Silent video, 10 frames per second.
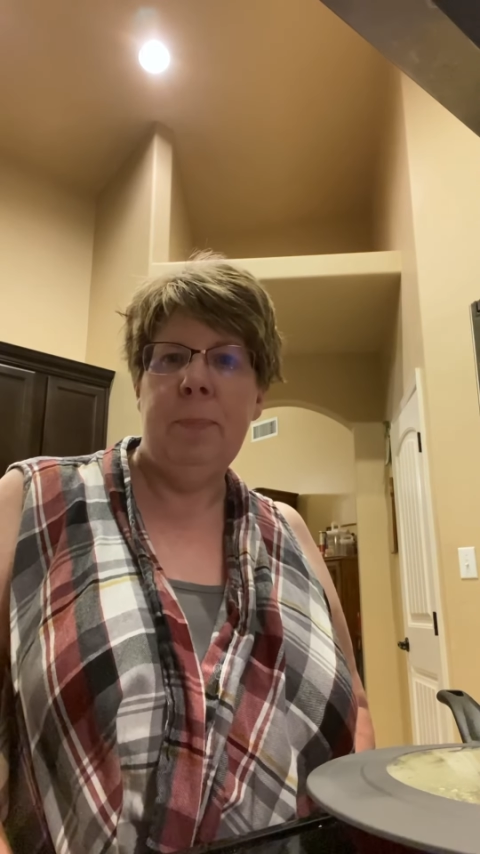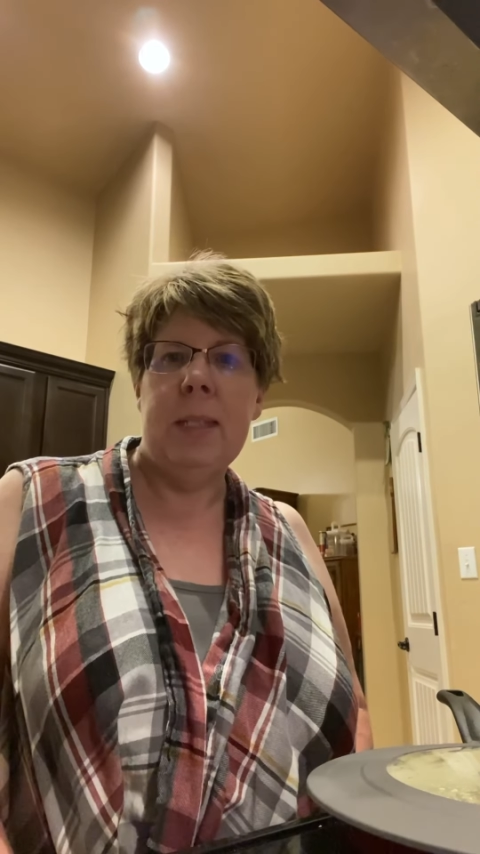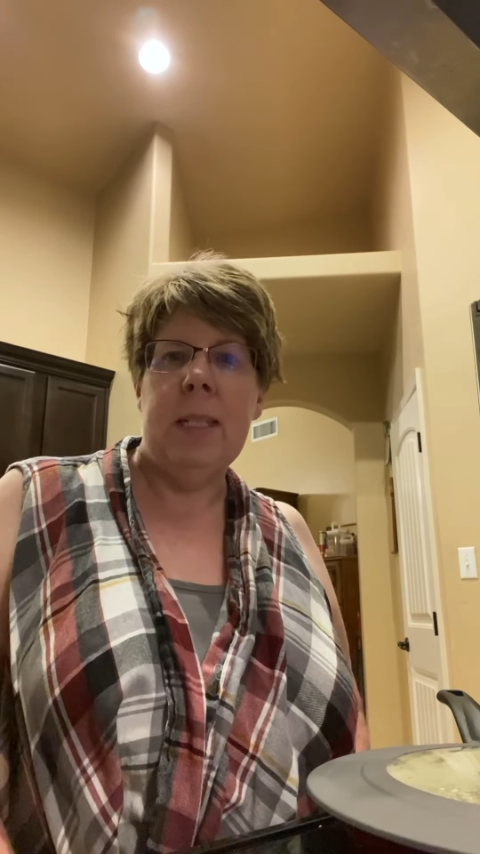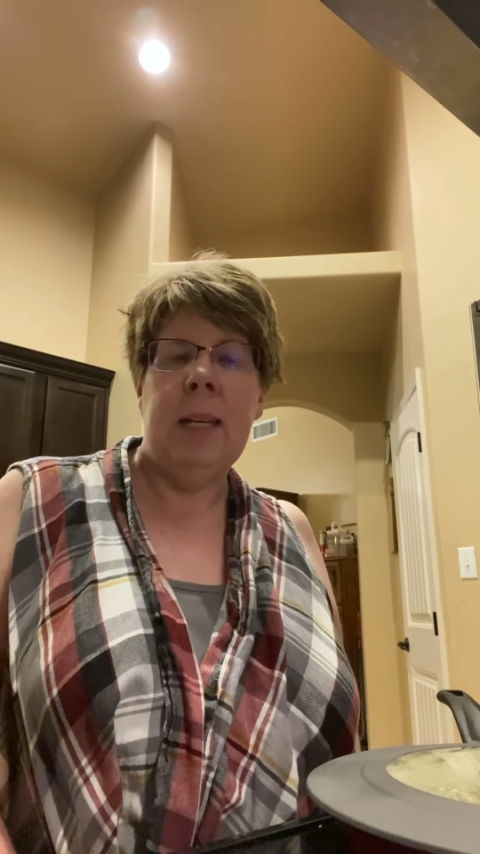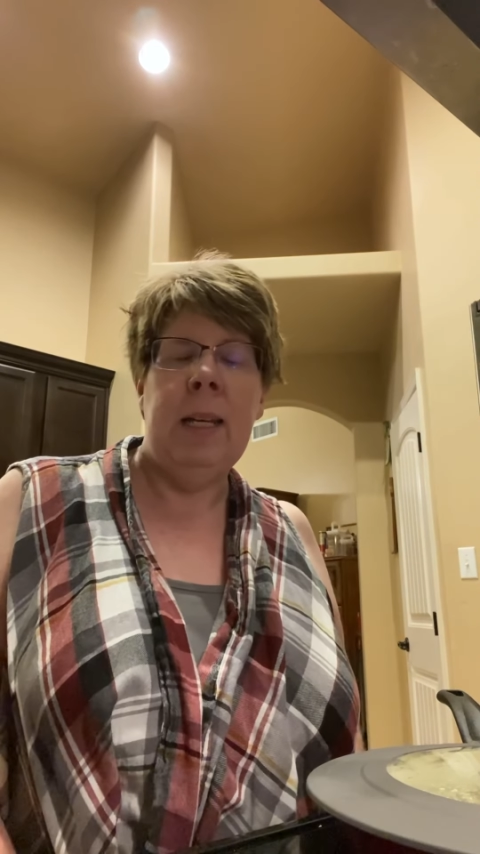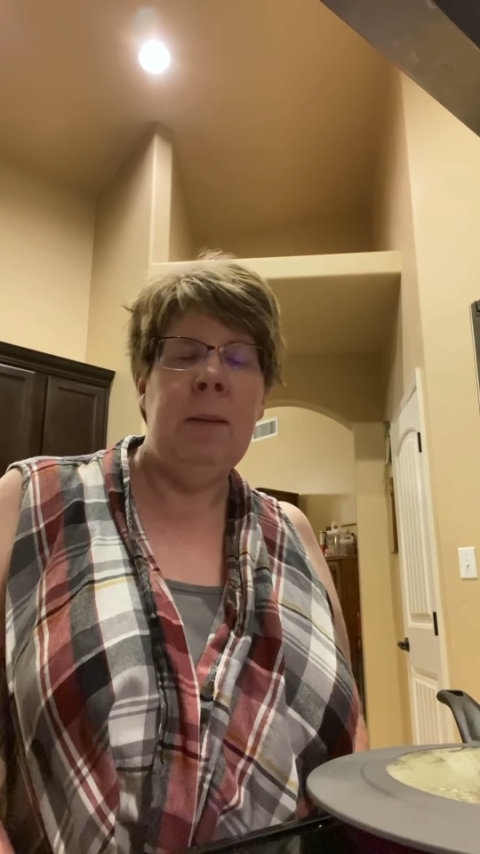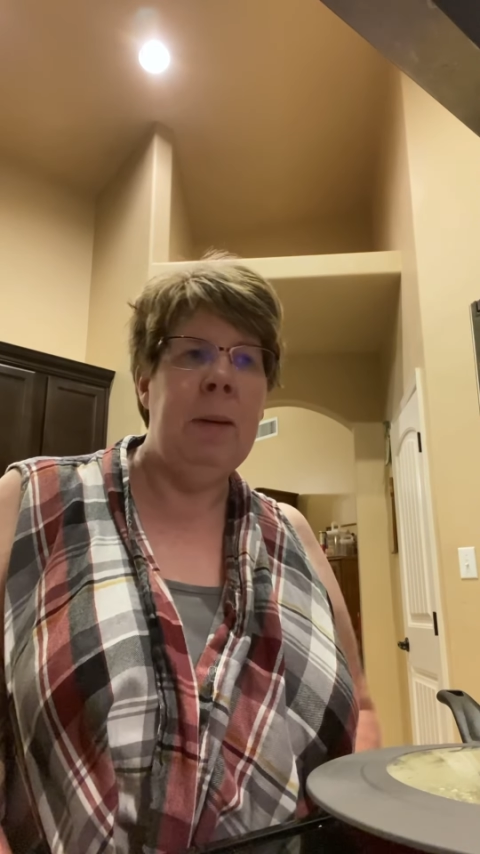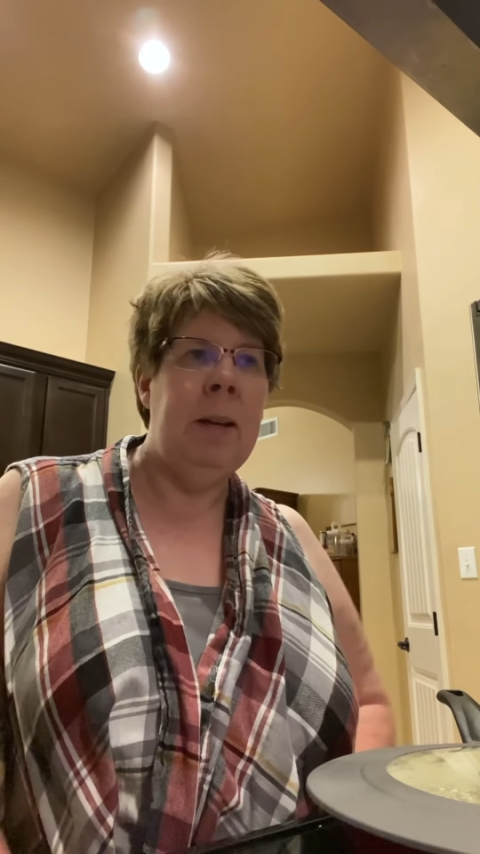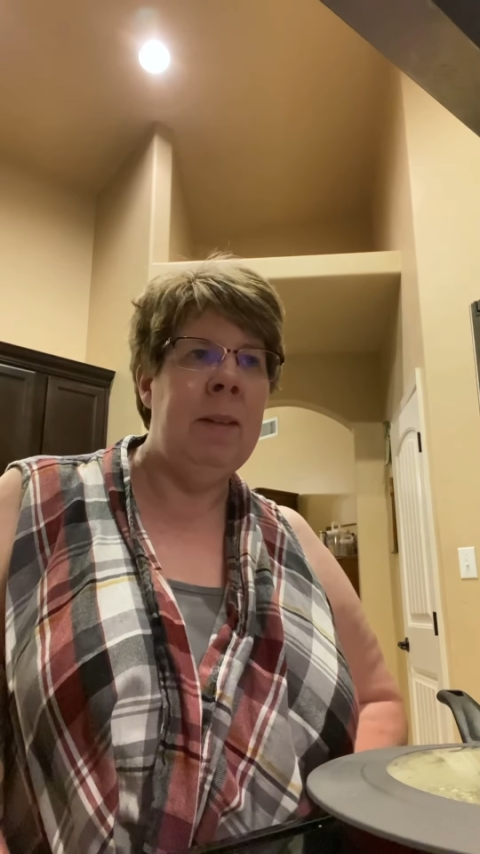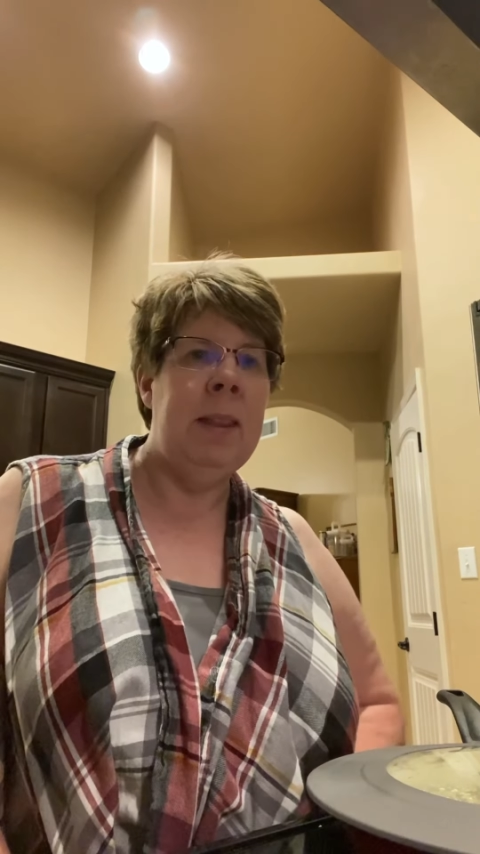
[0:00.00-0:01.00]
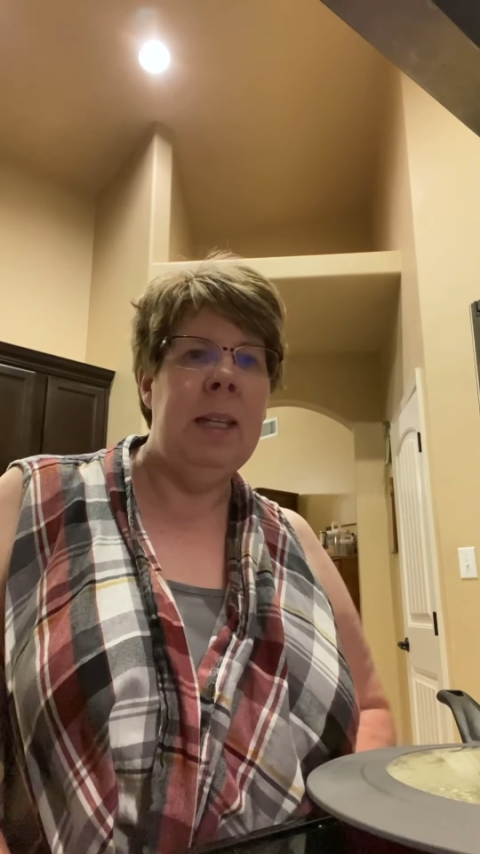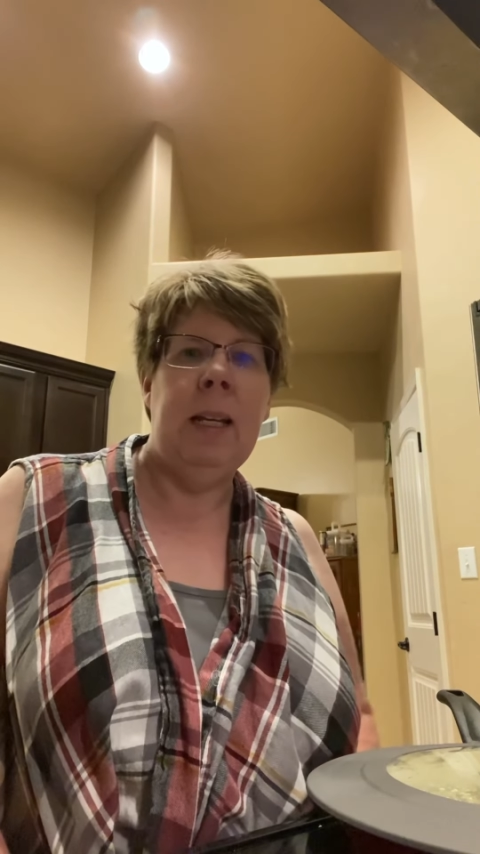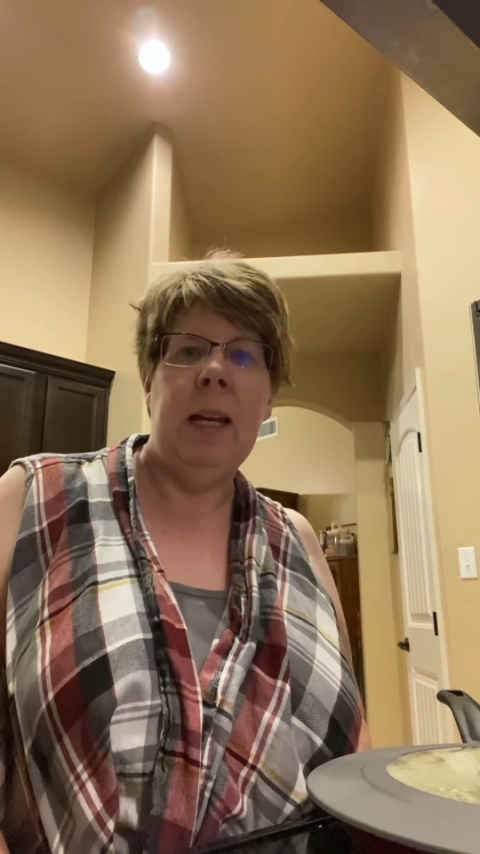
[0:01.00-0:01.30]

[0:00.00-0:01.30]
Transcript: to keep everything